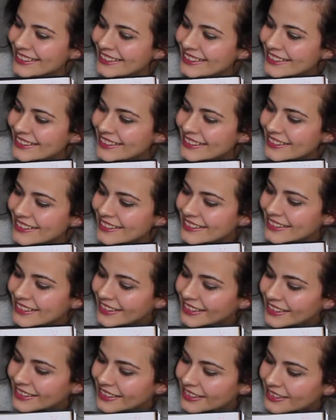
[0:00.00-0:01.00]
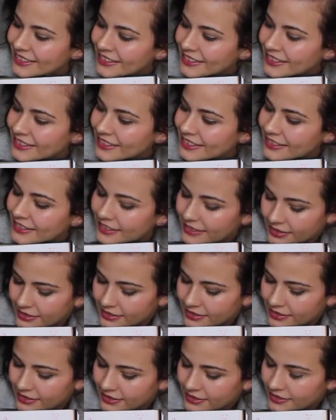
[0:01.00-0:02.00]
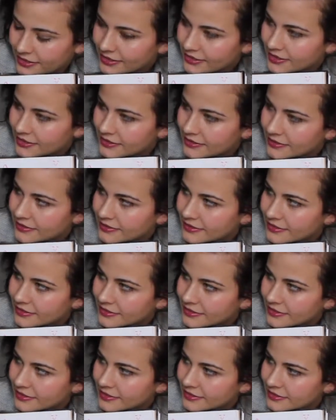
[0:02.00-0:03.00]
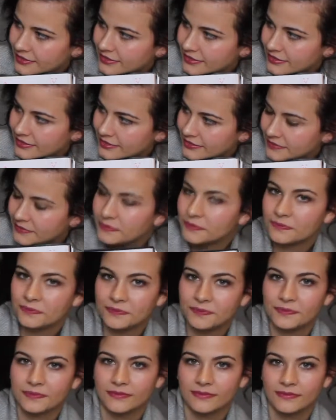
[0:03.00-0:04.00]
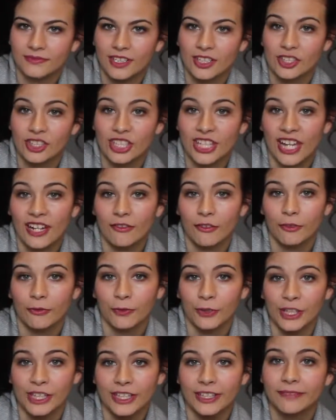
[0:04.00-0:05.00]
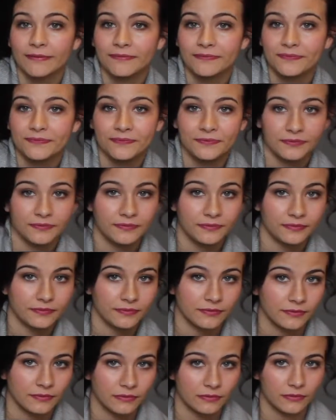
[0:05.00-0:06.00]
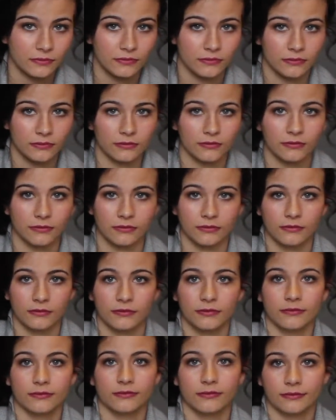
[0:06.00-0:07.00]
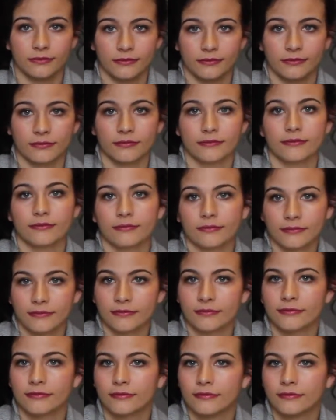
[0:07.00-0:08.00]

No words are spoken by the person on screen.